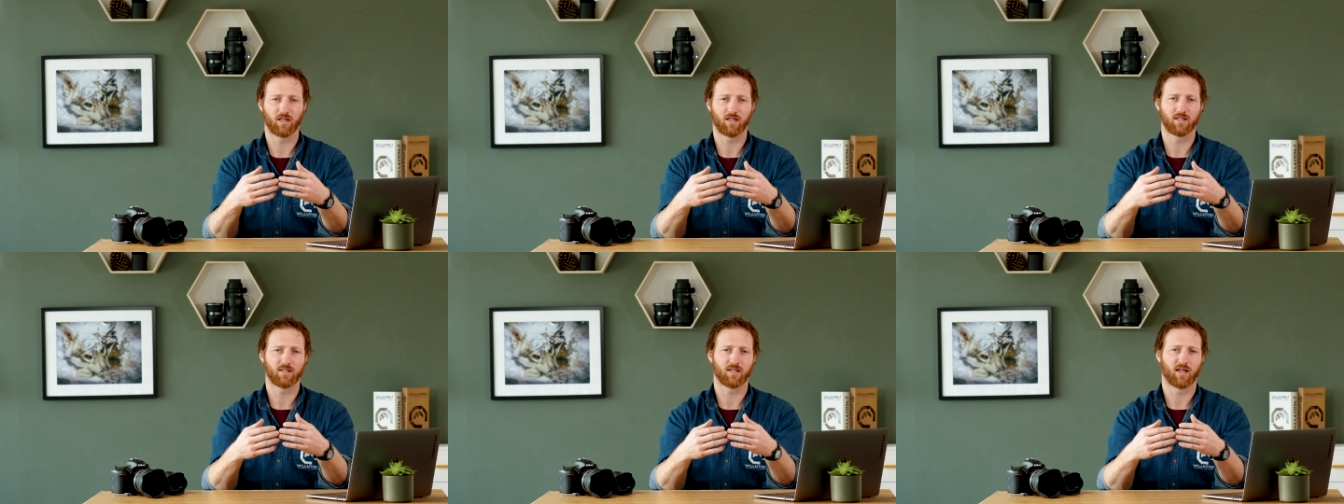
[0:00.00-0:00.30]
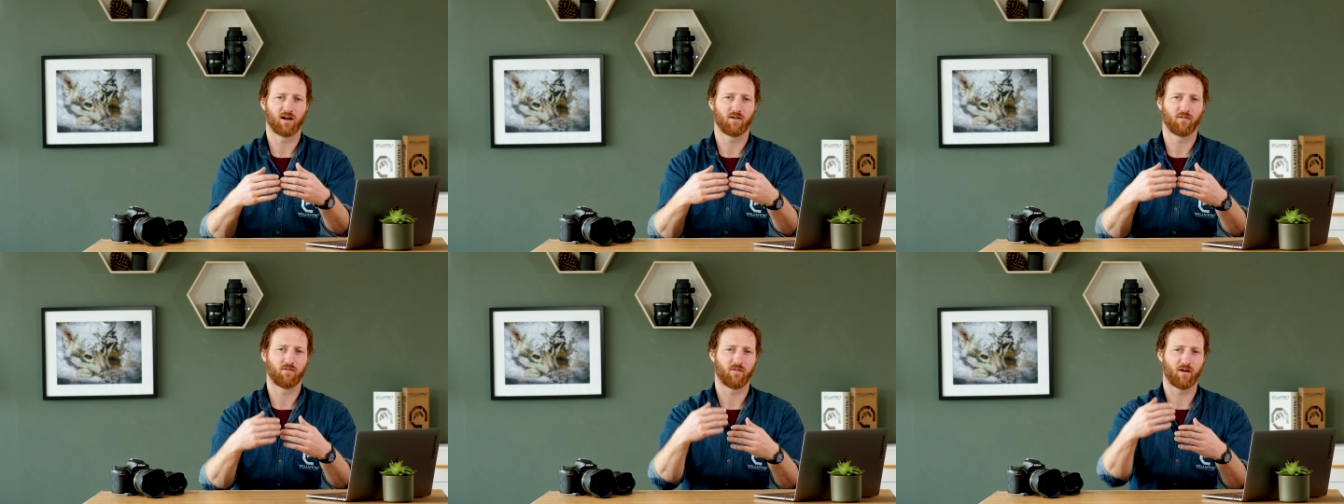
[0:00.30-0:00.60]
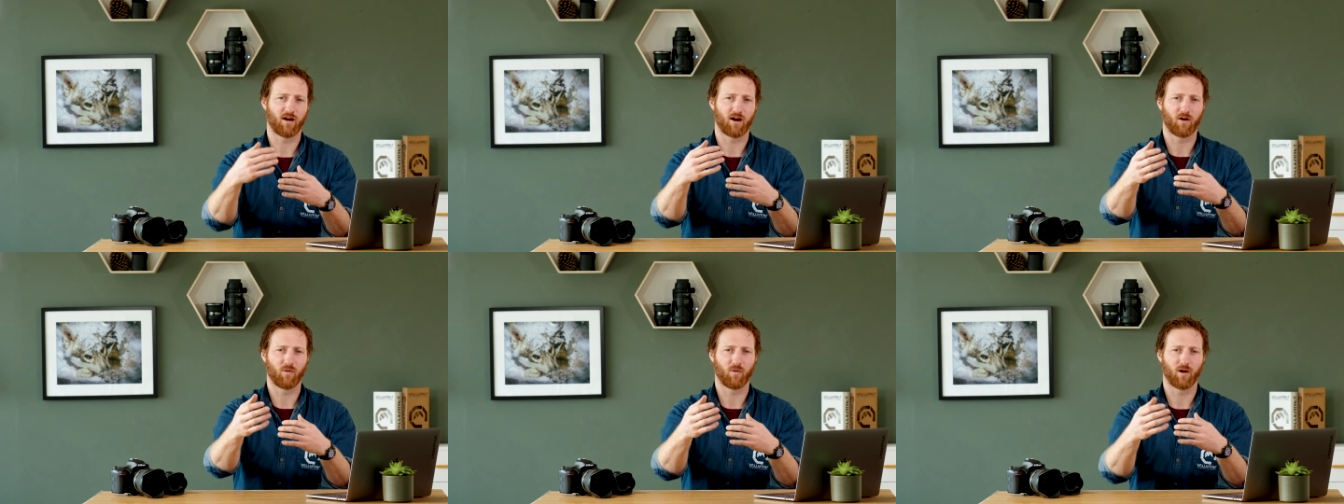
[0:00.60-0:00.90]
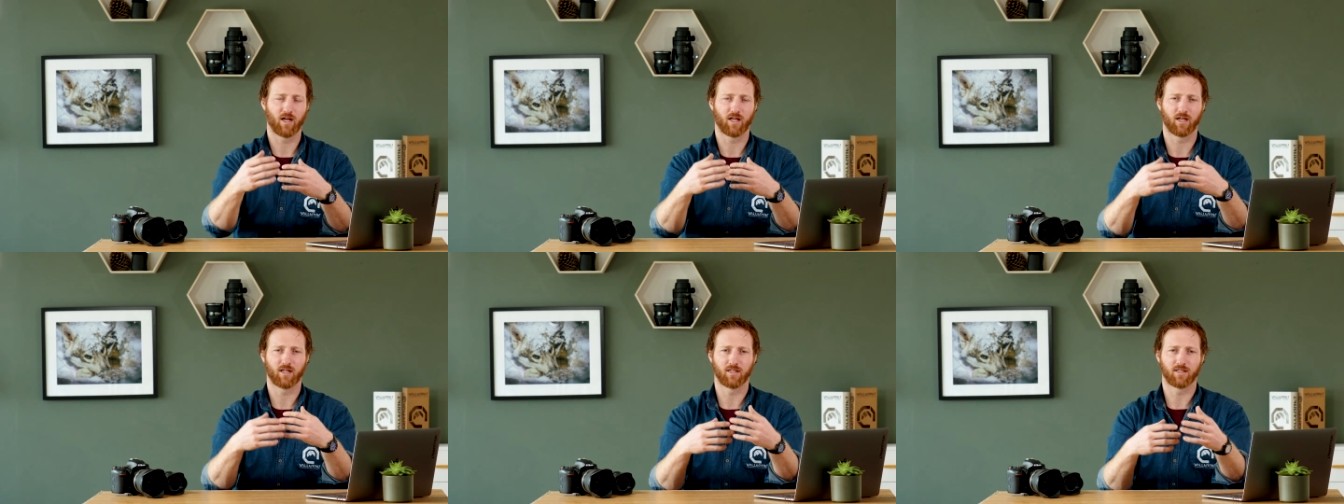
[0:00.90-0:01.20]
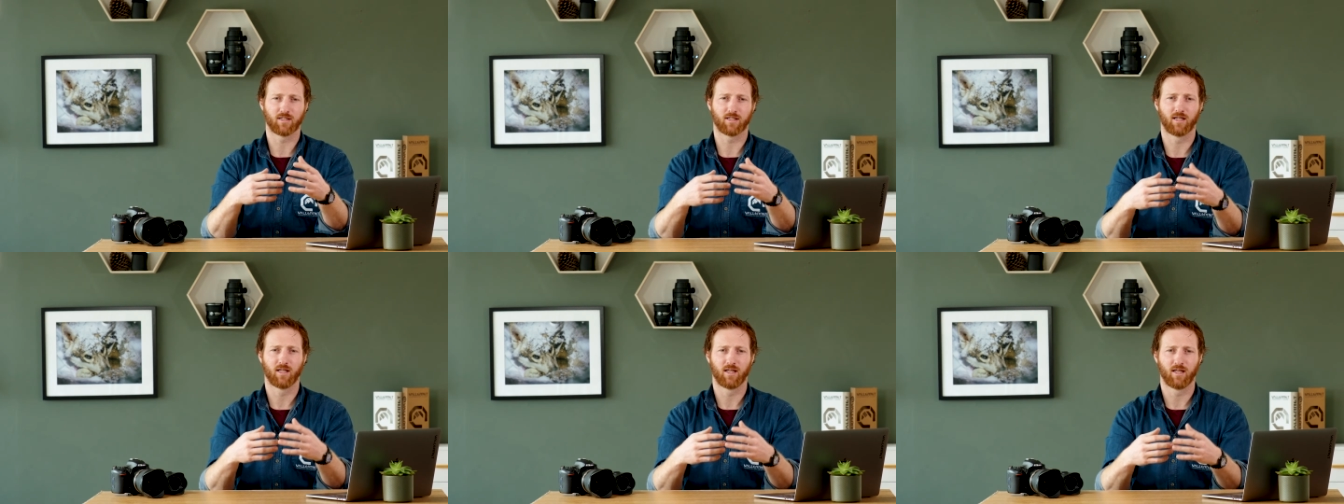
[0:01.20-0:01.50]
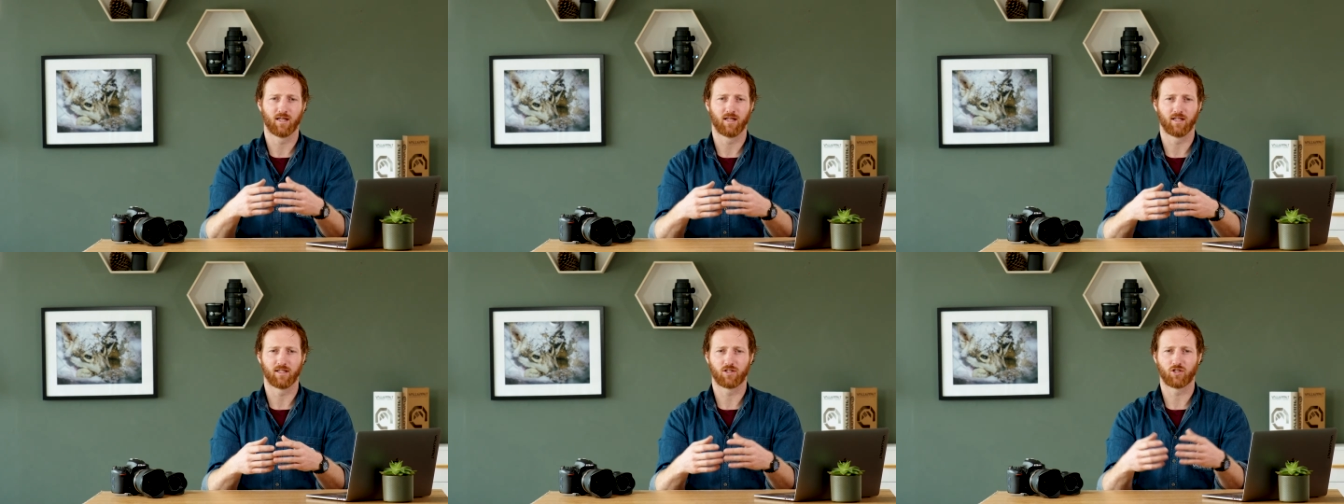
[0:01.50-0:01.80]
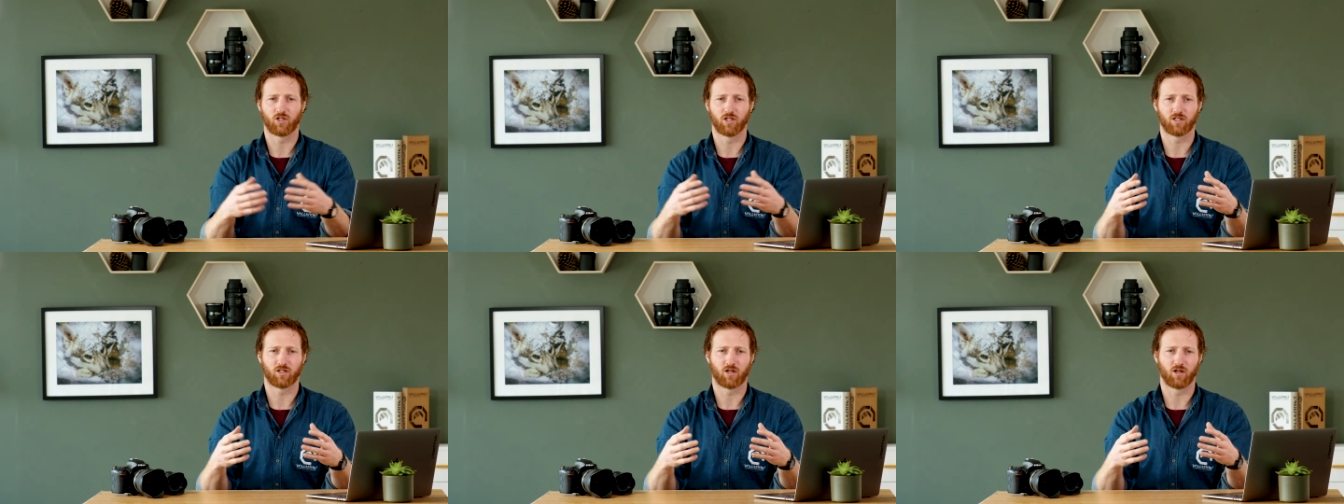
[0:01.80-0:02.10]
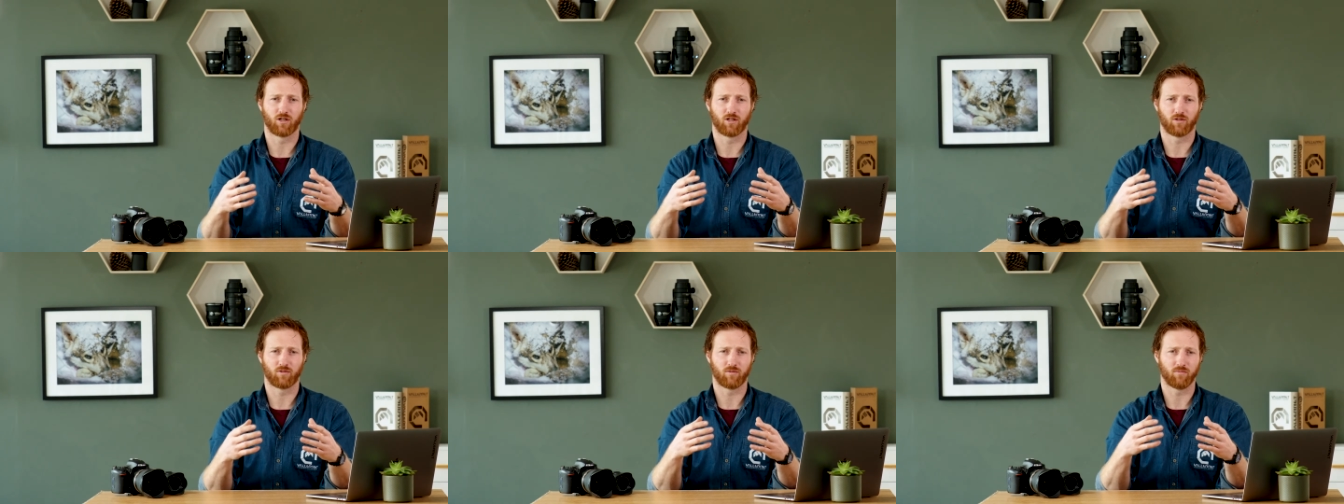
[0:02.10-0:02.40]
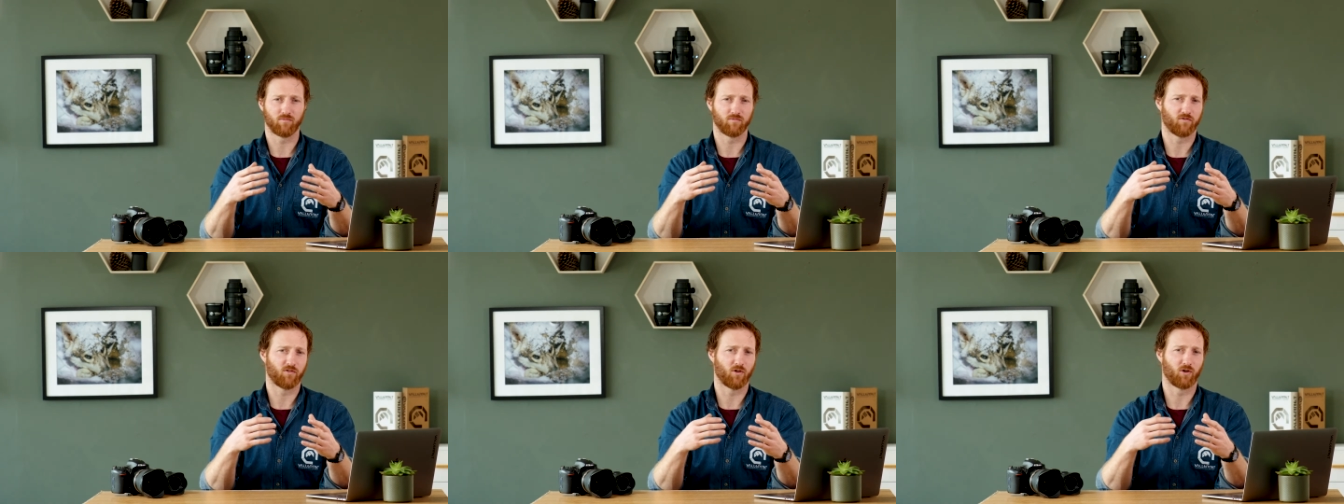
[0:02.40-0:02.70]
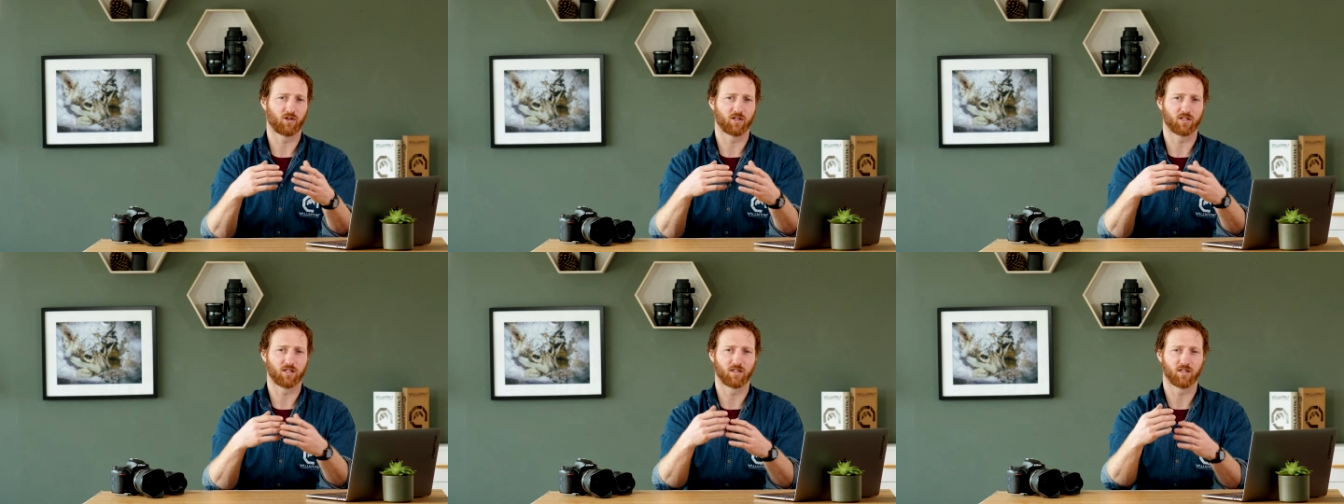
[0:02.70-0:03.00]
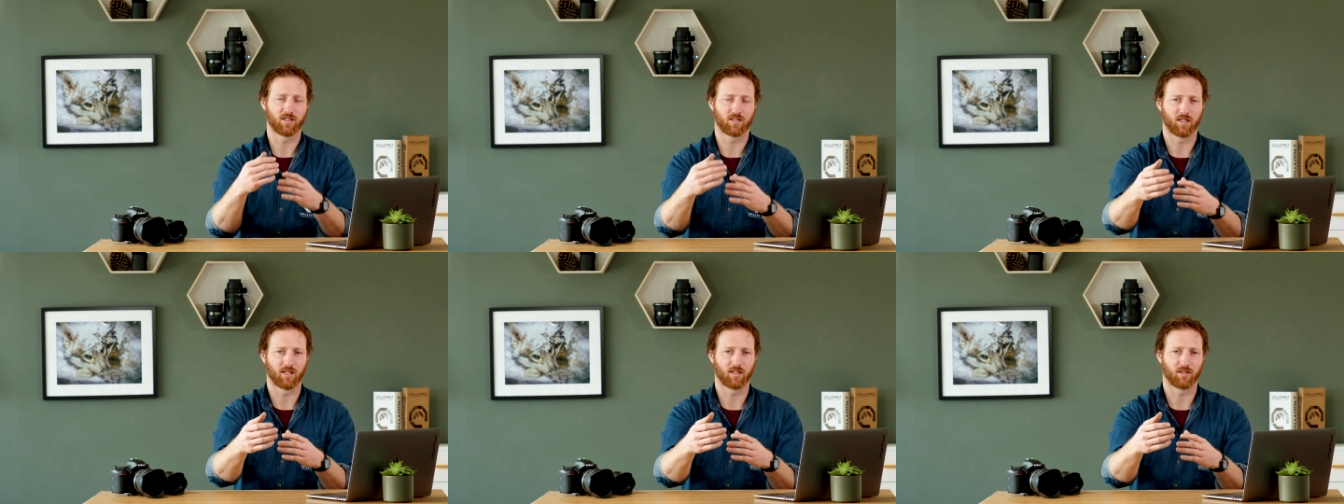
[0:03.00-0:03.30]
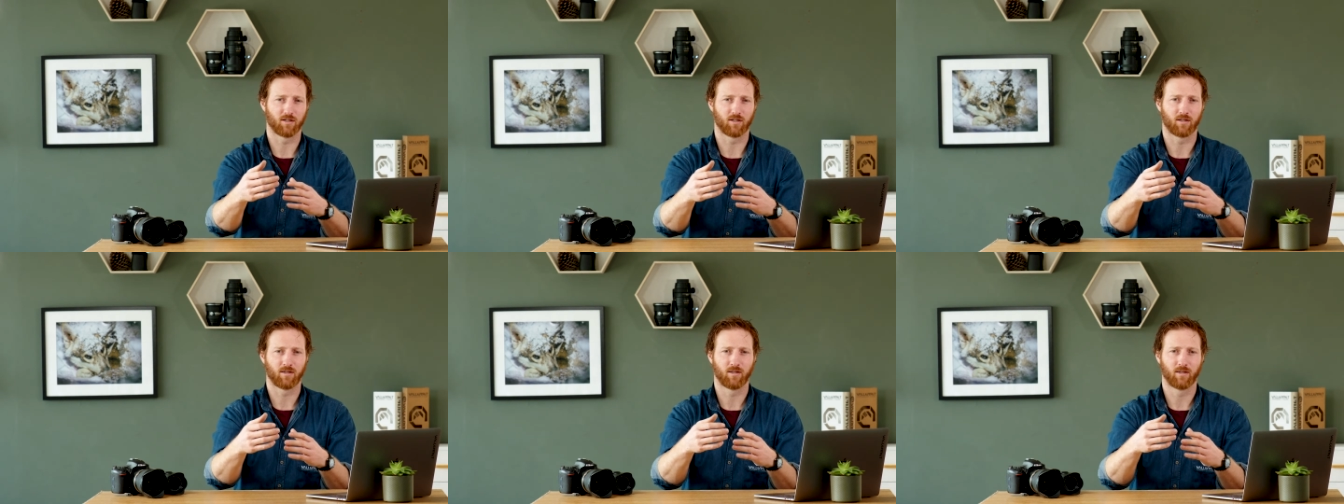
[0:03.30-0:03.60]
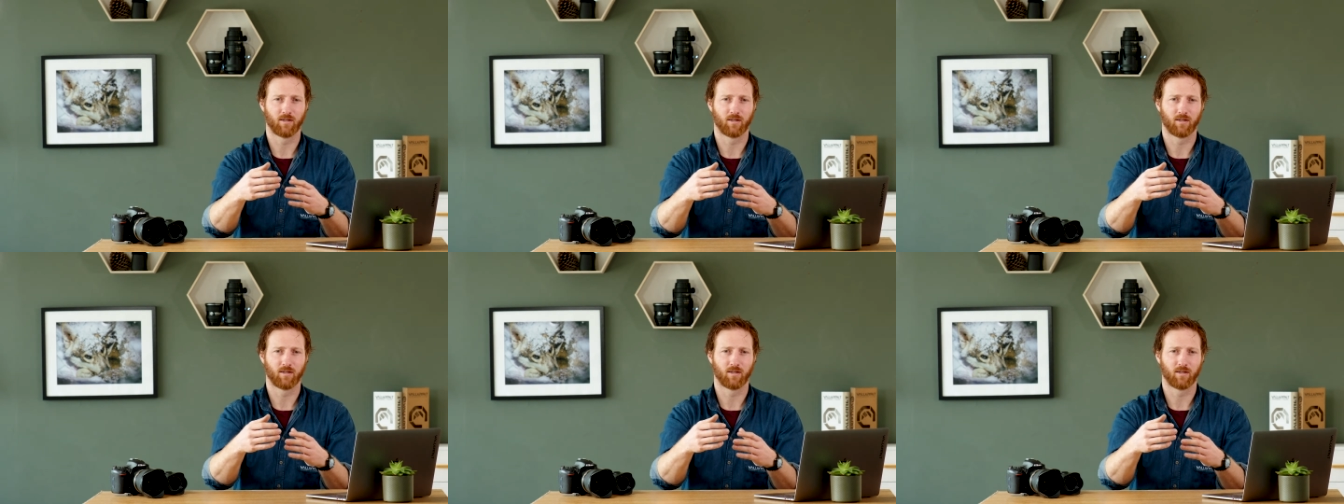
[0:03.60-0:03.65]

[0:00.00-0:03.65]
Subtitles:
is, how far away it is, it's just going to focus in the center.